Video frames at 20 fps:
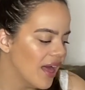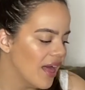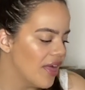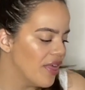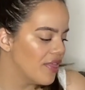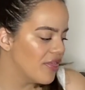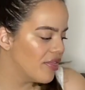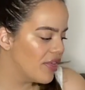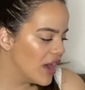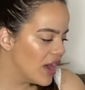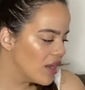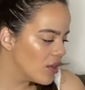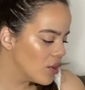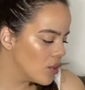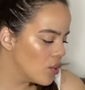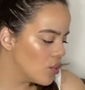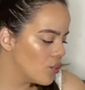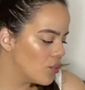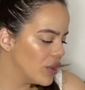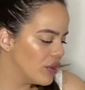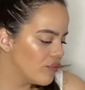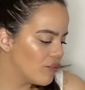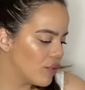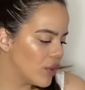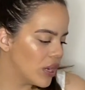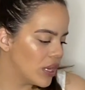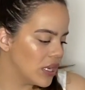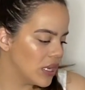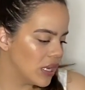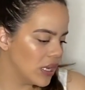Then we
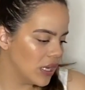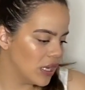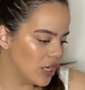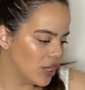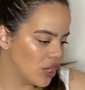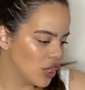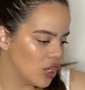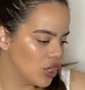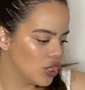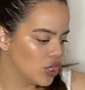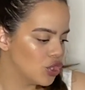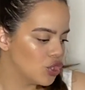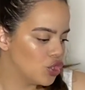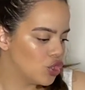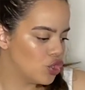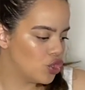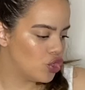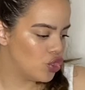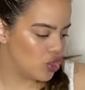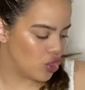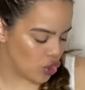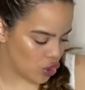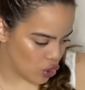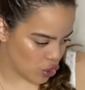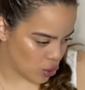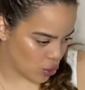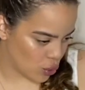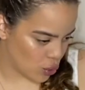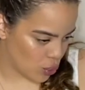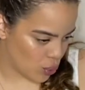run
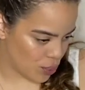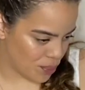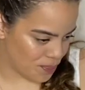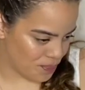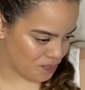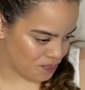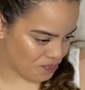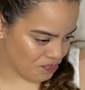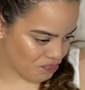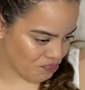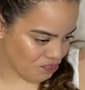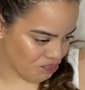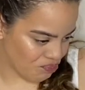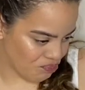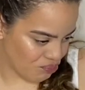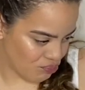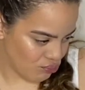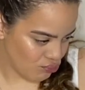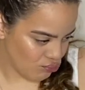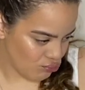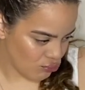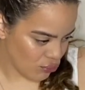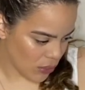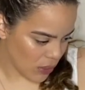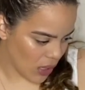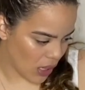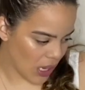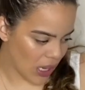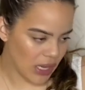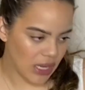into,
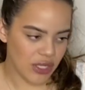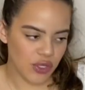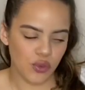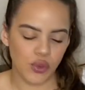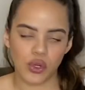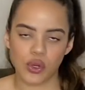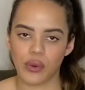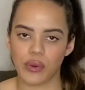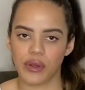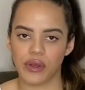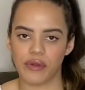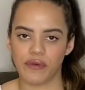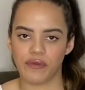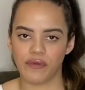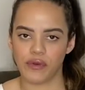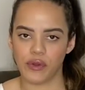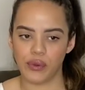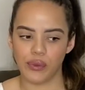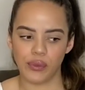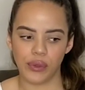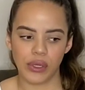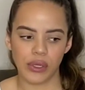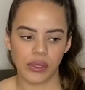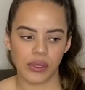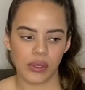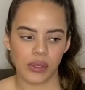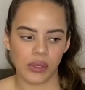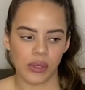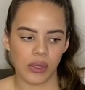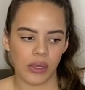I guess we'll go into food.
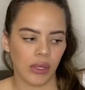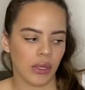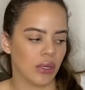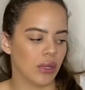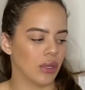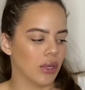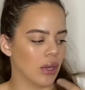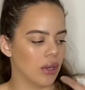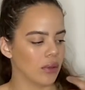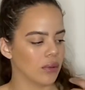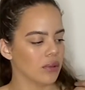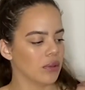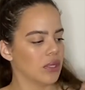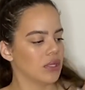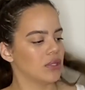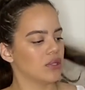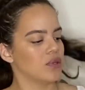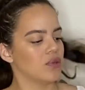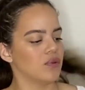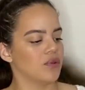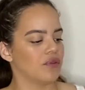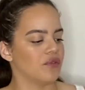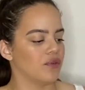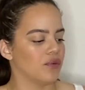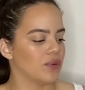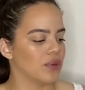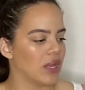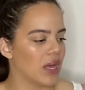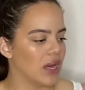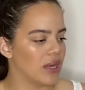No, let's do the
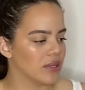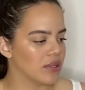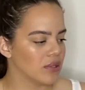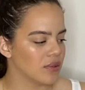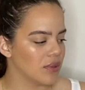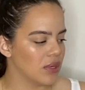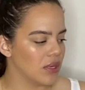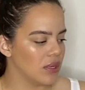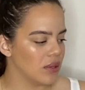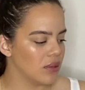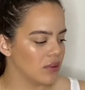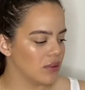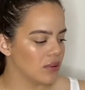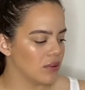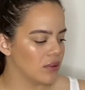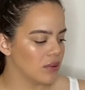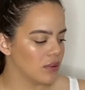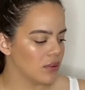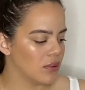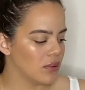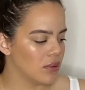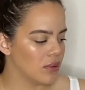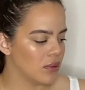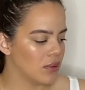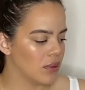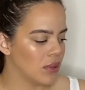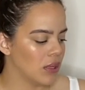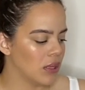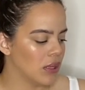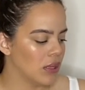food last, right?
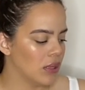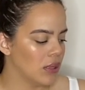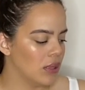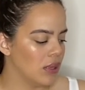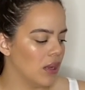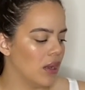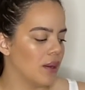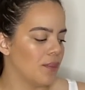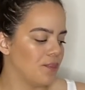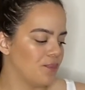Yeah.